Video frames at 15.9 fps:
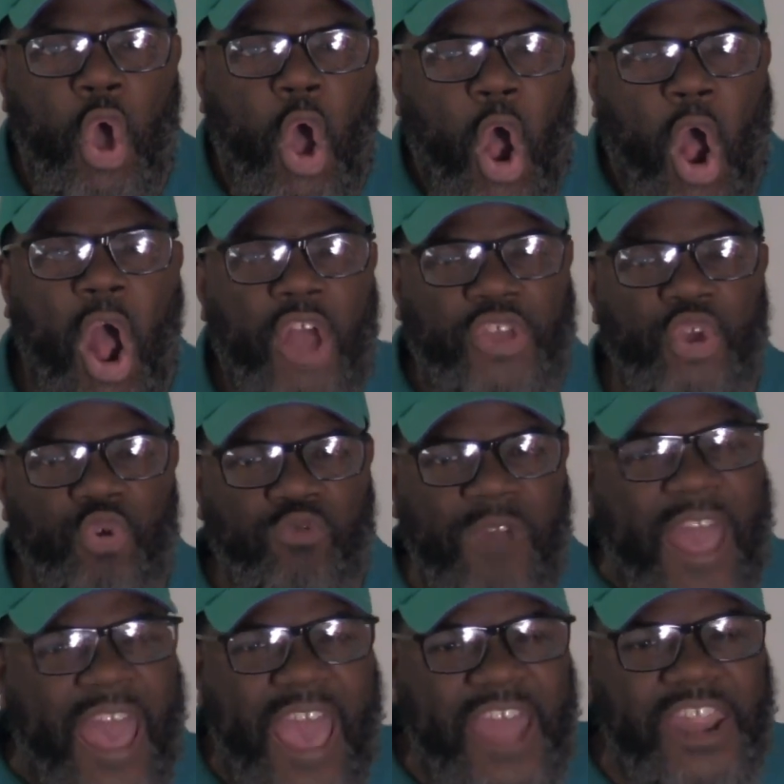Are you
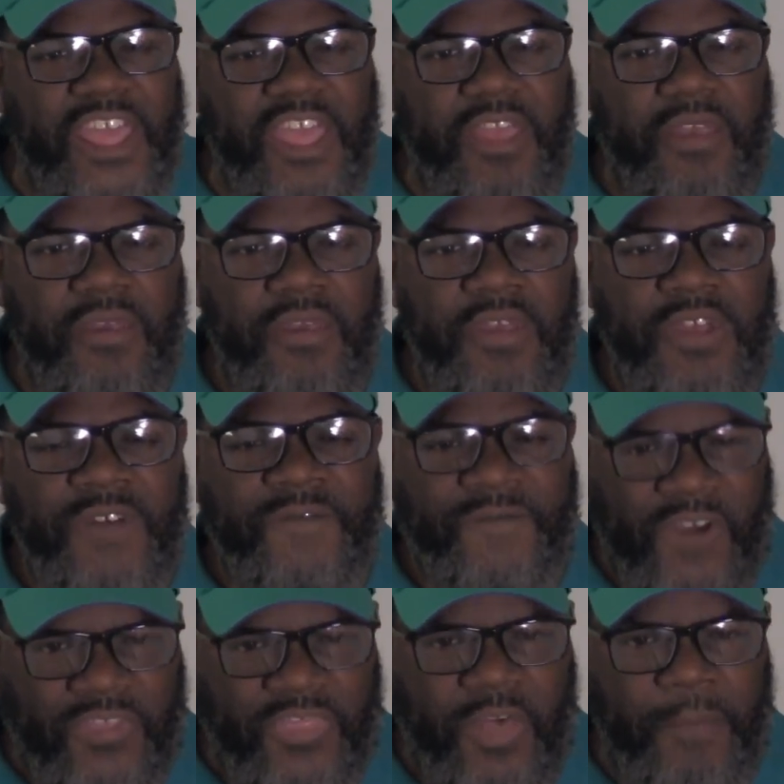ready
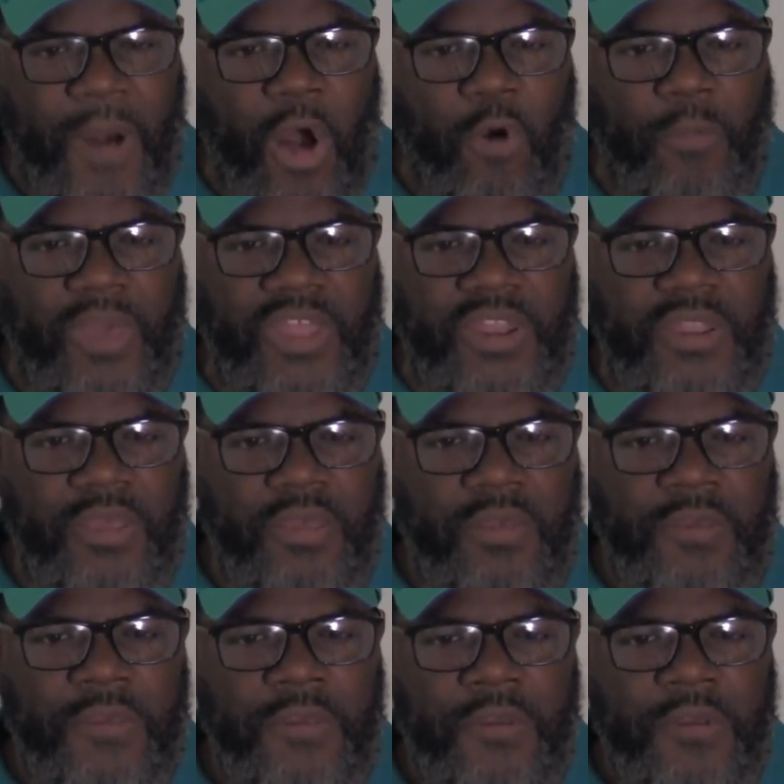for the moment?
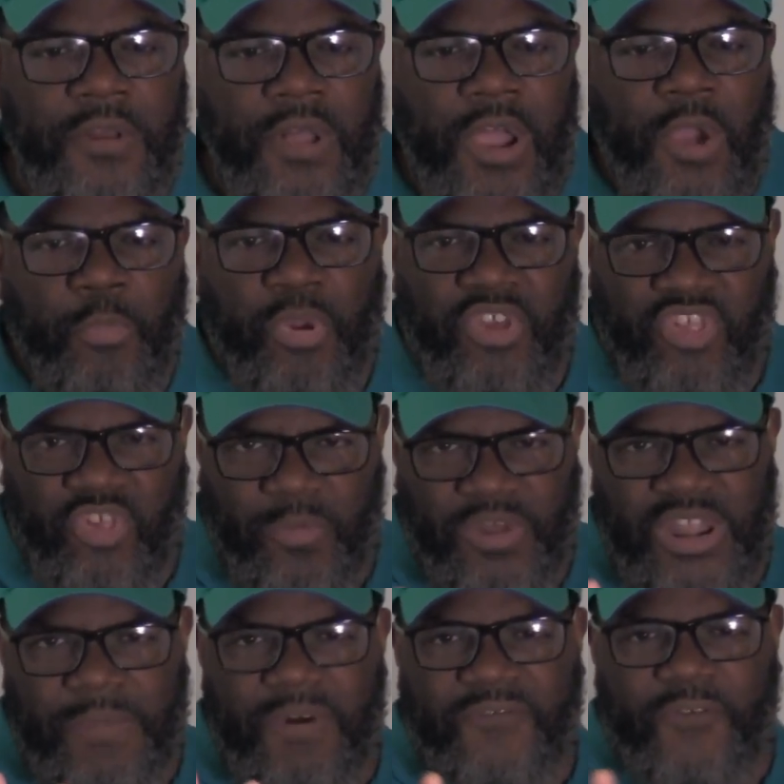Principle
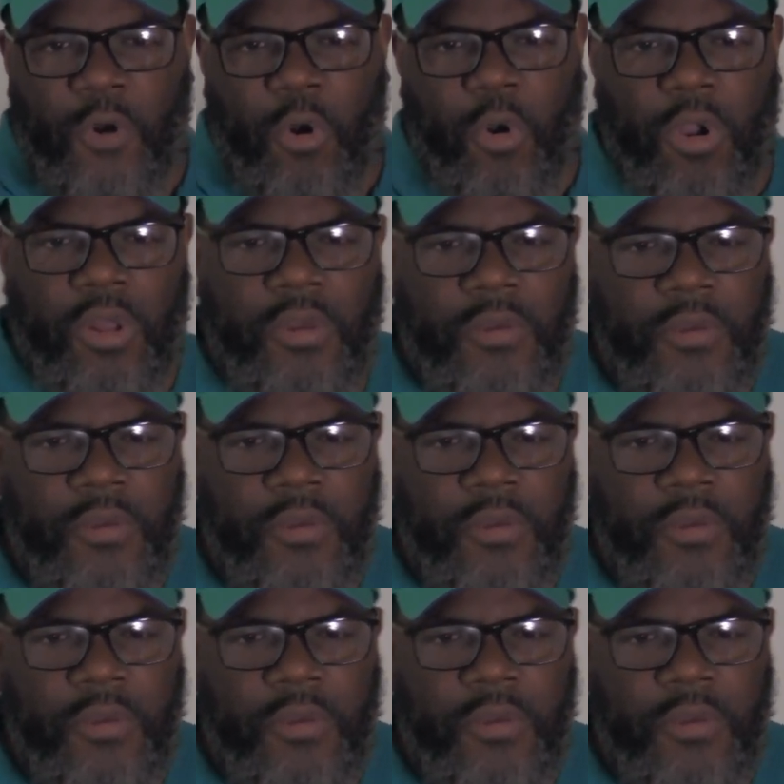number four.